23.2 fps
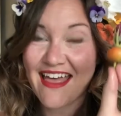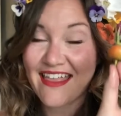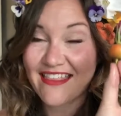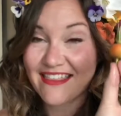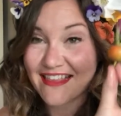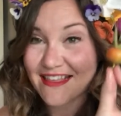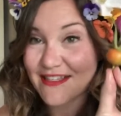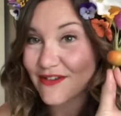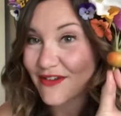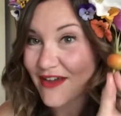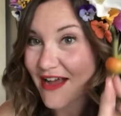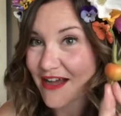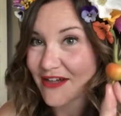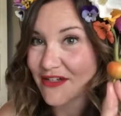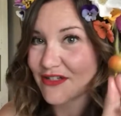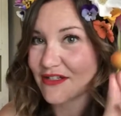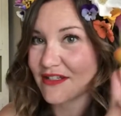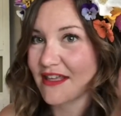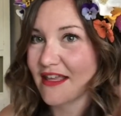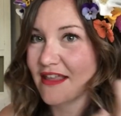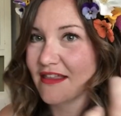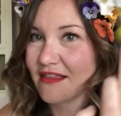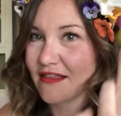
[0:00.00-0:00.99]
These are
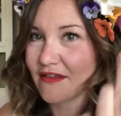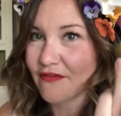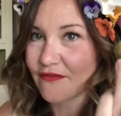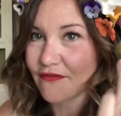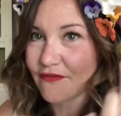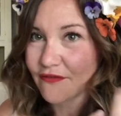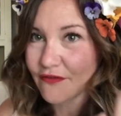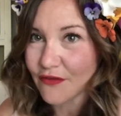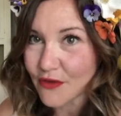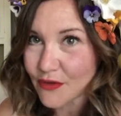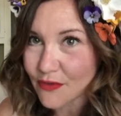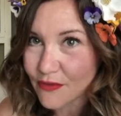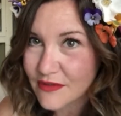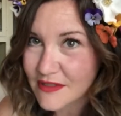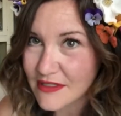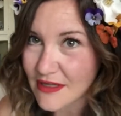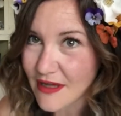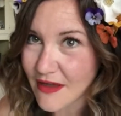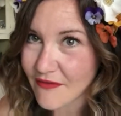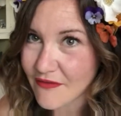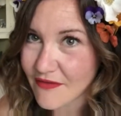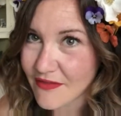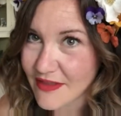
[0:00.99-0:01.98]
actually the fruit
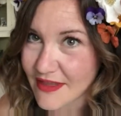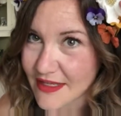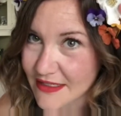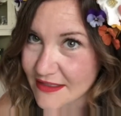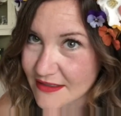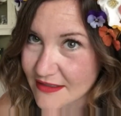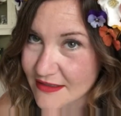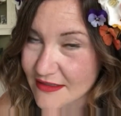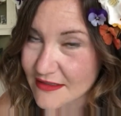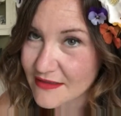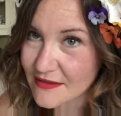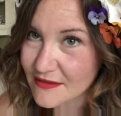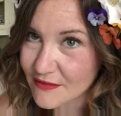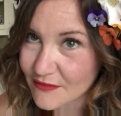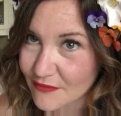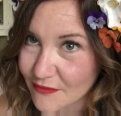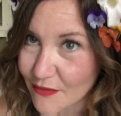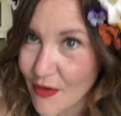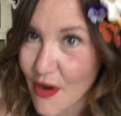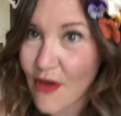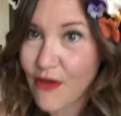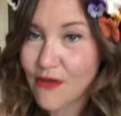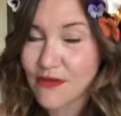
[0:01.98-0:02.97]
of this
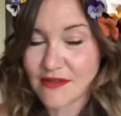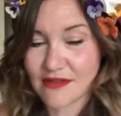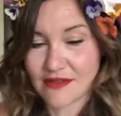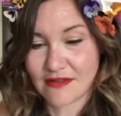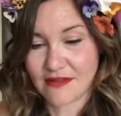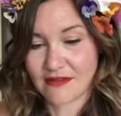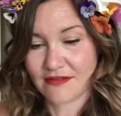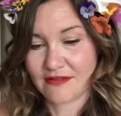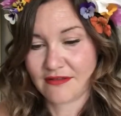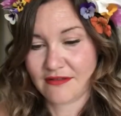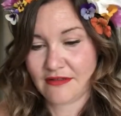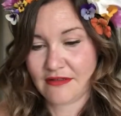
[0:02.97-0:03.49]
rose.